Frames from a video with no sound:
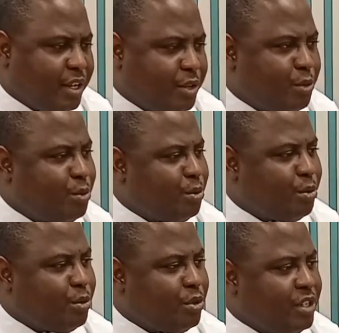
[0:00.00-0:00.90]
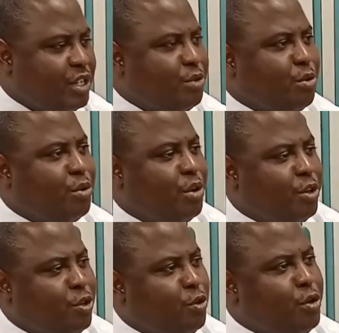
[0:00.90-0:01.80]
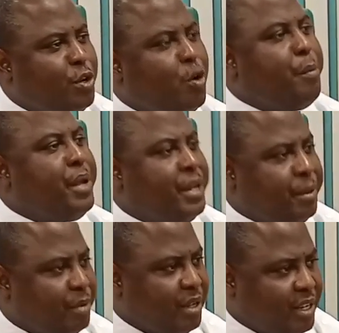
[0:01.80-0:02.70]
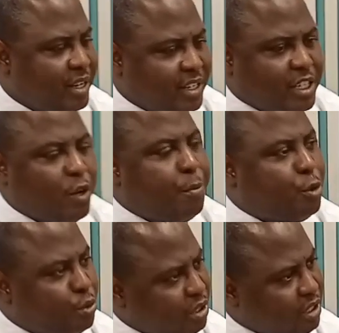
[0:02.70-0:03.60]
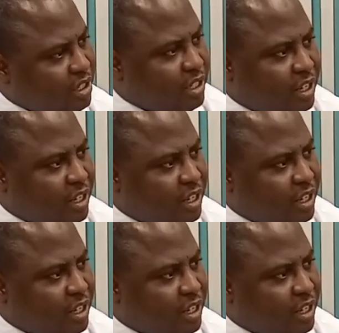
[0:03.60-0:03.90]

you need to not only commend him, there's an opportunity,